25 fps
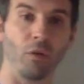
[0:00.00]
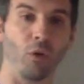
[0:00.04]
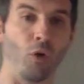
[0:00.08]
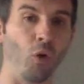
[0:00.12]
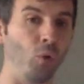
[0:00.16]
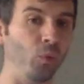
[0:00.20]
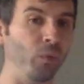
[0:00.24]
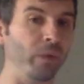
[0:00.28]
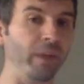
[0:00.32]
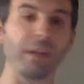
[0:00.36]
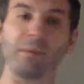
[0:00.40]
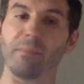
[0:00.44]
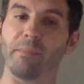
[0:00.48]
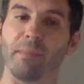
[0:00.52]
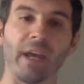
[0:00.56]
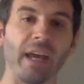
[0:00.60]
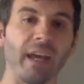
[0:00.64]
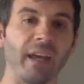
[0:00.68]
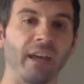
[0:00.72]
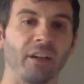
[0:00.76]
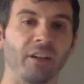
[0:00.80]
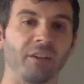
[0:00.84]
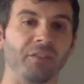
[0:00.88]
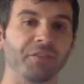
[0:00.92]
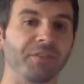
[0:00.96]
Only
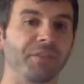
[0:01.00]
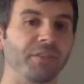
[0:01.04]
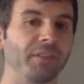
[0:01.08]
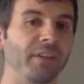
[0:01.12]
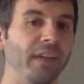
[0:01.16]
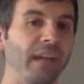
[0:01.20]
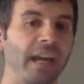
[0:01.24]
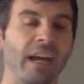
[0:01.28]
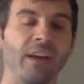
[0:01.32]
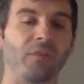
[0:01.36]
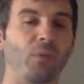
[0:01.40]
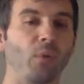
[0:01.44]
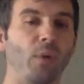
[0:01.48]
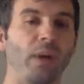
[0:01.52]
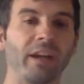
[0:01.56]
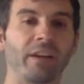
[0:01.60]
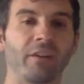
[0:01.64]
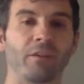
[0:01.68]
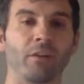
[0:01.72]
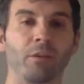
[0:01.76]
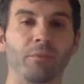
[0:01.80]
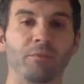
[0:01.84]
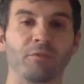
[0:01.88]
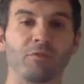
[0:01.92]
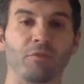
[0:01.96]
males have Y
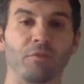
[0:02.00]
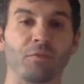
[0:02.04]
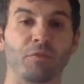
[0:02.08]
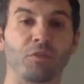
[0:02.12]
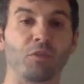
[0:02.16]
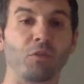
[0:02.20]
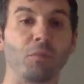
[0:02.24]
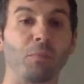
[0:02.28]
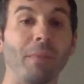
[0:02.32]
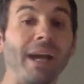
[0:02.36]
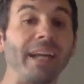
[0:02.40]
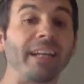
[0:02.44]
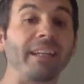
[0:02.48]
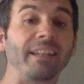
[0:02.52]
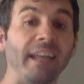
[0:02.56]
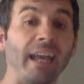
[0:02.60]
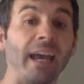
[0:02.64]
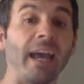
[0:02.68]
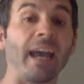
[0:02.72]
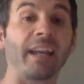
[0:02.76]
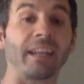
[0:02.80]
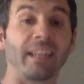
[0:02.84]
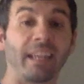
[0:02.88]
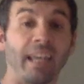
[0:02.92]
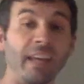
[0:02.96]
chromosomes. So my
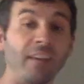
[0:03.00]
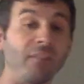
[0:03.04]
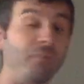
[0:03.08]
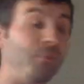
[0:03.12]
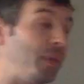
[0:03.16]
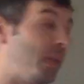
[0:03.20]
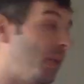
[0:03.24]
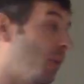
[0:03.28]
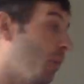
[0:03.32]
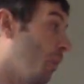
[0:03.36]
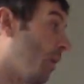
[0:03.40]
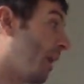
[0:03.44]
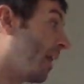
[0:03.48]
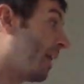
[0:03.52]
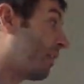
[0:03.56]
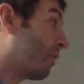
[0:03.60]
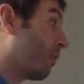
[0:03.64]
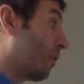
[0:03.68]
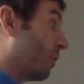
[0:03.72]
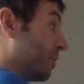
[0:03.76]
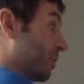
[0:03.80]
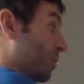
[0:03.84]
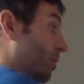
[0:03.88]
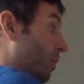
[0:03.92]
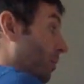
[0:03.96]
dad gave me a Y
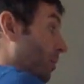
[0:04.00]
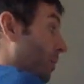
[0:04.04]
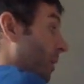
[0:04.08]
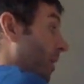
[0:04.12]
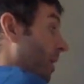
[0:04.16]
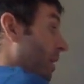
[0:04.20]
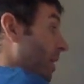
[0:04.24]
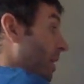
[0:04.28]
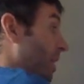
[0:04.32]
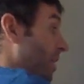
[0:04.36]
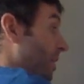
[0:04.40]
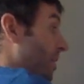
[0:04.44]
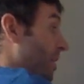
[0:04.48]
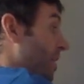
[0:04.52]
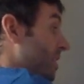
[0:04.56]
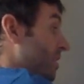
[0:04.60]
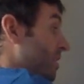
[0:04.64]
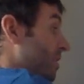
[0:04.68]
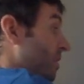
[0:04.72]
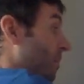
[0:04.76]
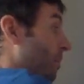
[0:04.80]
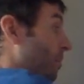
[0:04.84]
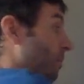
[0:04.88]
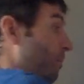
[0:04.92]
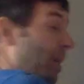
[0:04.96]
chromosome.
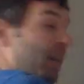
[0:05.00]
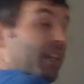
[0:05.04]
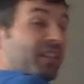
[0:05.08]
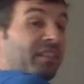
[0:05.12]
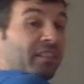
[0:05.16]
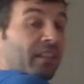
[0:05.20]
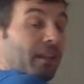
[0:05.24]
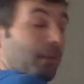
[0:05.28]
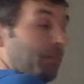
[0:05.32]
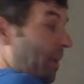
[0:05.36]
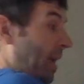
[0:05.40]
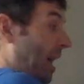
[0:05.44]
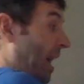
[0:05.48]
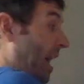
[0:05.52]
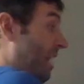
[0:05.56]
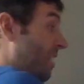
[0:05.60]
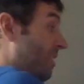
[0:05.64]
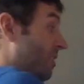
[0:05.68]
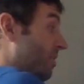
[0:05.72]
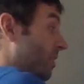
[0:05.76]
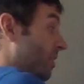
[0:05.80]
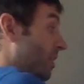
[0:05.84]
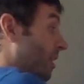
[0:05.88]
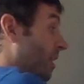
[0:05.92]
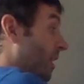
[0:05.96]
This messed up
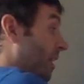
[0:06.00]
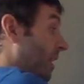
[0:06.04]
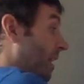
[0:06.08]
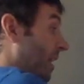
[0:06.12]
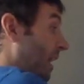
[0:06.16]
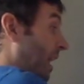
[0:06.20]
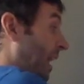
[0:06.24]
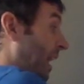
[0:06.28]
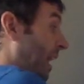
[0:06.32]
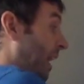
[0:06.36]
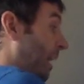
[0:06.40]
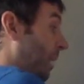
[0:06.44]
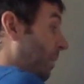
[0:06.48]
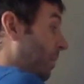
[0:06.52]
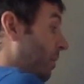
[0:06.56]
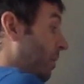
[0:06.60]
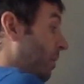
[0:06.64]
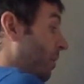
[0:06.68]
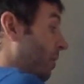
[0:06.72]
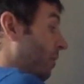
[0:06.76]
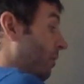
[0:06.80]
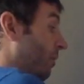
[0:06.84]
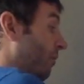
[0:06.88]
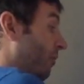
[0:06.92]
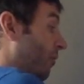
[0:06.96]
X
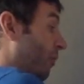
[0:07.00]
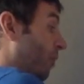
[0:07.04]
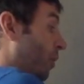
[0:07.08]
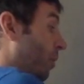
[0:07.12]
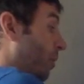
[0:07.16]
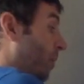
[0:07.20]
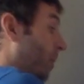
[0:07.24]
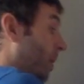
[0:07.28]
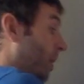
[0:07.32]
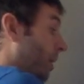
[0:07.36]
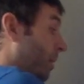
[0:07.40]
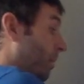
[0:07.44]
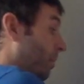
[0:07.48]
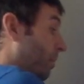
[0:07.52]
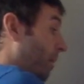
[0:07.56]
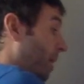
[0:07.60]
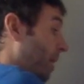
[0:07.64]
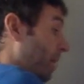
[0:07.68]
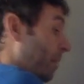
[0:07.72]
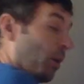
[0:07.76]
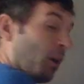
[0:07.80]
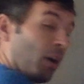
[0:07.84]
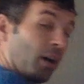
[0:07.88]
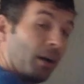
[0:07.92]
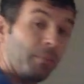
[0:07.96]
came from
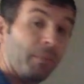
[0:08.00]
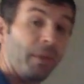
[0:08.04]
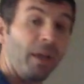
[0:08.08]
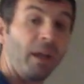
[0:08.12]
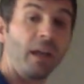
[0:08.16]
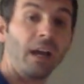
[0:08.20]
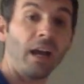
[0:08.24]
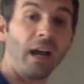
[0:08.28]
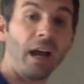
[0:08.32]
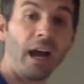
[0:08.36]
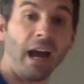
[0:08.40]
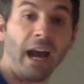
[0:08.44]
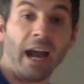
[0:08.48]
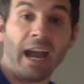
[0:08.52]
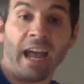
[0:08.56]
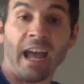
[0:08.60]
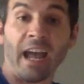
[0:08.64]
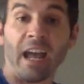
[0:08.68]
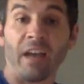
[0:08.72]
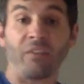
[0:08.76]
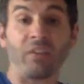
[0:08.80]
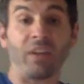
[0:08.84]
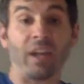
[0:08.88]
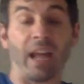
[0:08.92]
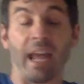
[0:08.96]
my mom. I
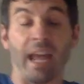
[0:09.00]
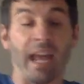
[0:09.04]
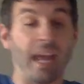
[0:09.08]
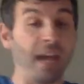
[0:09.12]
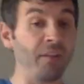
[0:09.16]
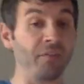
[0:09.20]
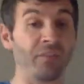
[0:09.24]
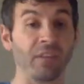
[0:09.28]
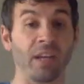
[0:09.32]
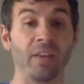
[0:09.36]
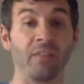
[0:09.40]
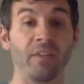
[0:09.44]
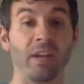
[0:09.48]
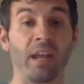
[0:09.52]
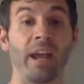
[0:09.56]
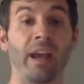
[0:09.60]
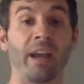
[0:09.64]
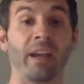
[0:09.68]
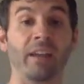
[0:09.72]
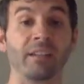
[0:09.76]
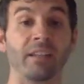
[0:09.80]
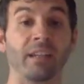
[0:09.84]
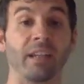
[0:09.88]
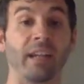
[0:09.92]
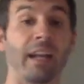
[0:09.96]
have it. I have to have an
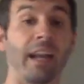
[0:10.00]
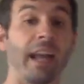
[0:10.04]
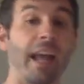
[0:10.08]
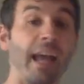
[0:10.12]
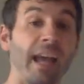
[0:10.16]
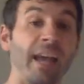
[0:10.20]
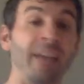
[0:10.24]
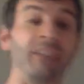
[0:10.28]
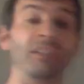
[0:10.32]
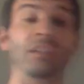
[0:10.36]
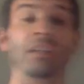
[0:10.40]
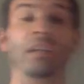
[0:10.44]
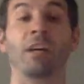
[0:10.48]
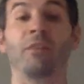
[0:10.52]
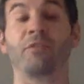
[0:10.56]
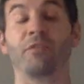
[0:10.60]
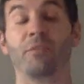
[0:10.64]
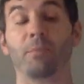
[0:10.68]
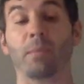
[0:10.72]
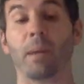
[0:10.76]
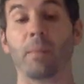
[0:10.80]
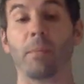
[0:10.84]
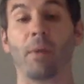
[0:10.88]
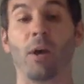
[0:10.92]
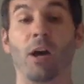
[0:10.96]
X, and it has to come
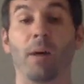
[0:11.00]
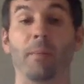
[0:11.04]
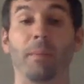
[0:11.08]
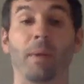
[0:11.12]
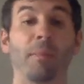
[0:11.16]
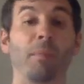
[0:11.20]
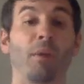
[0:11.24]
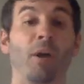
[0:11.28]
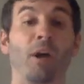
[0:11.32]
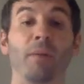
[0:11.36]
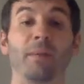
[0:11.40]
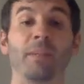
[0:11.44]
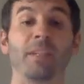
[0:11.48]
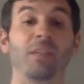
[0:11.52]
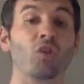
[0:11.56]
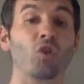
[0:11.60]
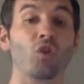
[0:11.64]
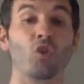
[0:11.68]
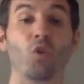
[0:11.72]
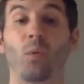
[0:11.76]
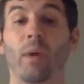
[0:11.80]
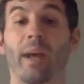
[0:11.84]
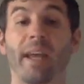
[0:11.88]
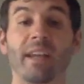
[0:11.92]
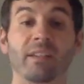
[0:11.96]
from my mom. My mom has
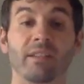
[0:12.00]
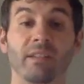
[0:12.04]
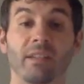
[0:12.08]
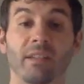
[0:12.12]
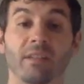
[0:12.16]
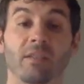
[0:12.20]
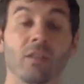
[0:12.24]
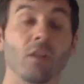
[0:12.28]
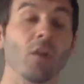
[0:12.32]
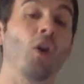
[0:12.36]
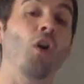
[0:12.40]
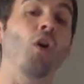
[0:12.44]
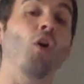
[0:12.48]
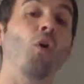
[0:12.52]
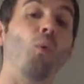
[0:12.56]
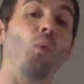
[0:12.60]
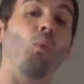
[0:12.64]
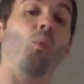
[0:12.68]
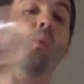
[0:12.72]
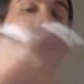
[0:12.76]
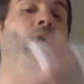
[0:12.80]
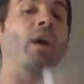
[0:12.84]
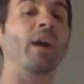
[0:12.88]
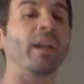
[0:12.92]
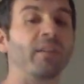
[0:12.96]
two X's.
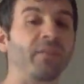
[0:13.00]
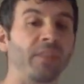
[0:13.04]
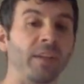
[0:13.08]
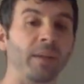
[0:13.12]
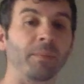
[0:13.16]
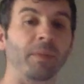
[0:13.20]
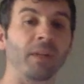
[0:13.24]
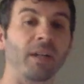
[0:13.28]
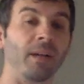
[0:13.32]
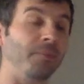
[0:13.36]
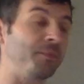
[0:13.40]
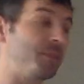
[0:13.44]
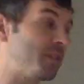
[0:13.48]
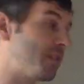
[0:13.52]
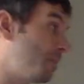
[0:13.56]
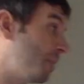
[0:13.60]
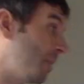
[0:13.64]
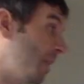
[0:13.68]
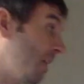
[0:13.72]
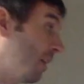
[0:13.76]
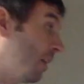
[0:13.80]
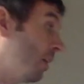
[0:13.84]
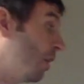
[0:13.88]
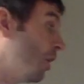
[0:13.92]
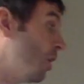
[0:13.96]
One of them comes to
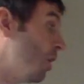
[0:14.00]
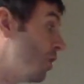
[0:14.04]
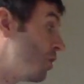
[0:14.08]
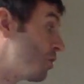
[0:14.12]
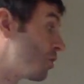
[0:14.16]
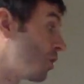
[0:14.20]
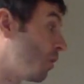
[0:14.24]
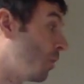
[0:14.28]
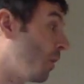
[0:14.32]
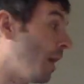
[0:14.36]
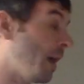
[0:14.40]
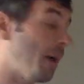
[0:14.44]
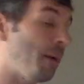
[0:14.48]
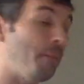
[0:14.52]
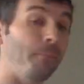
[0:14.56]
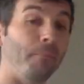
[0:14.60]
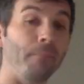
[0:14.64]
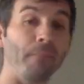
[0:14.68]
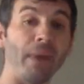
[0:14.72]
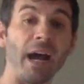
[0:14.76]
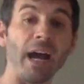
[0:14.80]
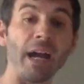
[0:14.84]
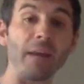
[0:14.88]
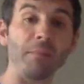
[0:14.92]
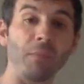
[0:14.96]
me. So
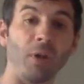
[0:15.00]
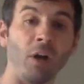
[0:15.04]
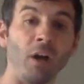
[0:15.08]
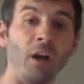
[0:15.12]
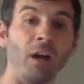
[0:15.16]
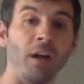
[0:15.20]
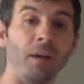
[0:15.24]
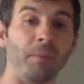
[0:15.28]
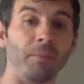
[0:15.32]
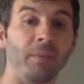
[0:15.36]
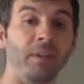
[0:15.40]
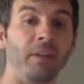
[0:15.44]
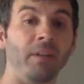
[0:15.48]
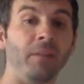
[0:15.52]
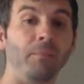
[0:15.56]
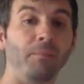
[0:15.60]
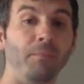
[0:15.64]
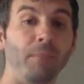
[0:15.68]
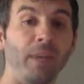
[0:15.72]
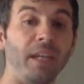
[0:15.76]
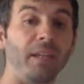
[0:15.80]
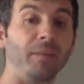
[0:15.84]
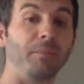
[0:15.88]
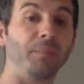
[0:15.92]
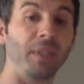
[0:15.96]
my mom
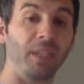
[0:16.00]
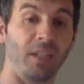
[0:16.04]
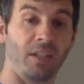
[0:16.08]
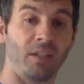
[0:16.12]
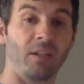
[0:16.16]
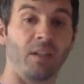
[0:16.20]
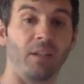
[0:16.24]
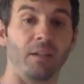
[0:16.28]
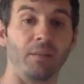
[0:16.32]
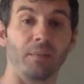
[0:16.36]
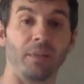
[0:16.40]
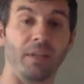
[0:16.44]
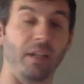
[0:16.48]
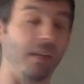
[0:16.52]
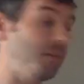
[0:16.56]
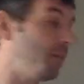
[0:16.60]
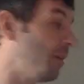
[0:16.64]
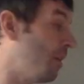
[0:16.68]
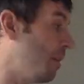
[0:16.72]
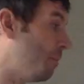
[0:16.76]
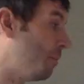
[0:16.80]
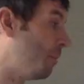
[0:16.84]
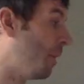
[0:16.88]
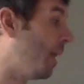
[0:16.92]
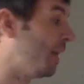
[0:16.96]
made me colorblind.
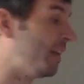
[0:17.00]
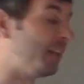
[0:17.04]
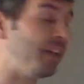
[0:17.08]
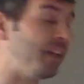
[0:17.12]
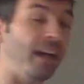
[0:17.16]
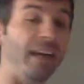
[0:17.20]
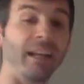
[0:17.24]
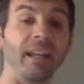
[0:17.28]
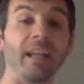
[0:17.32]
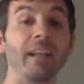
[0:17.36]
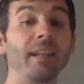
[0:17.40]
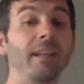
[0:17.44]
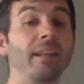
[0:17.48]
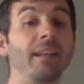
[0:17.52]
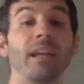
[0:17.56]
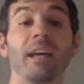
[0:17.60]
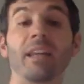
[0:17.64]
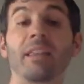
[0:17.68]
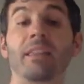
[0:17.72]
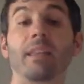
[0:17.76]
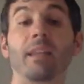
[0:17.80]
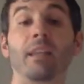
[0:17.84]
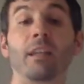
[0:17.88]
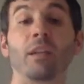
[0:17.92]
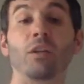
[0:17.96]
My dad had
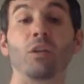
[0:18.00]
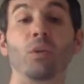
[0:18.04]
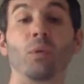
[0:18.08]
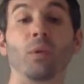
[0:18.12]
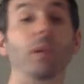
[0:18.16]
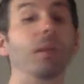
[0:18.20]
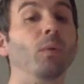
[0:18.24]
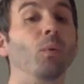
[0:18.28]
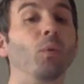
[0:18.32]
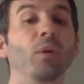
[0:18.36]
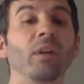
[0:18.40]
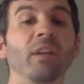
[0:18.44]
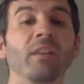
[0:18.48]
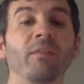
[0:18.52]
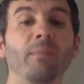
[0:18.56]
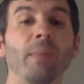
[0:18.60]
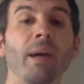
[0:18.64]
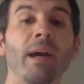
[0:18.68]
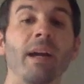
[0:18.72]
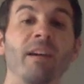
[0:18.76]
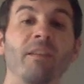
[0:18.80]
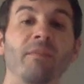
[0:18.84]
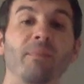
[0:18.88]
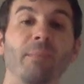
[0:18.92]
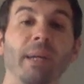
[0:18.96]
nothing to do with it. It wouldn't have
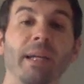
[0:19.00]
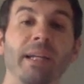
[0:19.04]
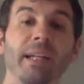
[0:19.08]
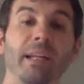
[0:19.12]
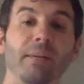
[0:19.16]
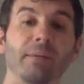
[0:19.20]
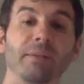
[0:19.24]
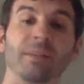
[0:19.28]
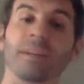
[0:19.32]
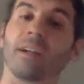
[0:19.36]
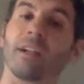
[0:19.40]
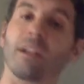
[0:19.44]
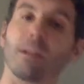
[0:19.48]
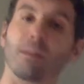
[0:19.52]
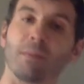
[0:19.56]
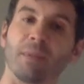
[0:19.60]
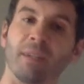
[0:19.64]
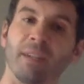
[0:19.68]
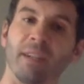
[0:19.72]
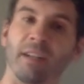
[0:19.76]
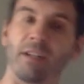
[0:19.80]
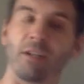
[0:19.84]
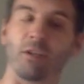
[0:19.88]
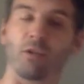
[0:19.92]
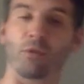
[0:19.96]
mattered if my dad was
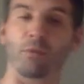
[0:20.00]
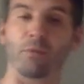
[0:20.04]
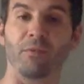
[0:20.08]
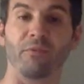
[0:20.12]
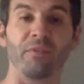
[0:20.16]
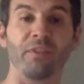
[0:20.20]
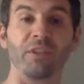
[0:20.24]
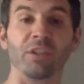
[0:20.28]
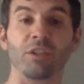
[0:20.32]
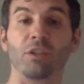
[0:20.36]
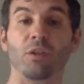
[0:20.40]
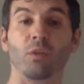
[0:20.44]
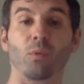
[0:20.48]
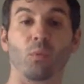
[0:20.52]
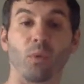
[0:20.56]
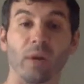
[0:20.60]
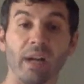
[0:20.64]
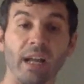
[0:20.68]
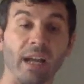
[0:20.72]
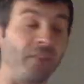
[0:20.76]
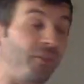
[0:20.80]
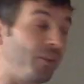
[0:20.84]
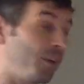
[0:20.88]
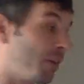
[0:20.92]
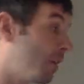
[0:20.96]
colorblind, normal vision, or
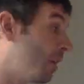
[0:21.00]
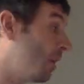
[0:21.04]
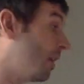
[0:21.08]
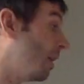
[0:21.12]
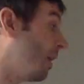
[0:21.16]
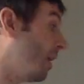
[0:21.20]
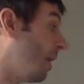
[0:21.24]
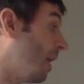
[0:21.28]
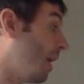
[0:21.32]
whatever.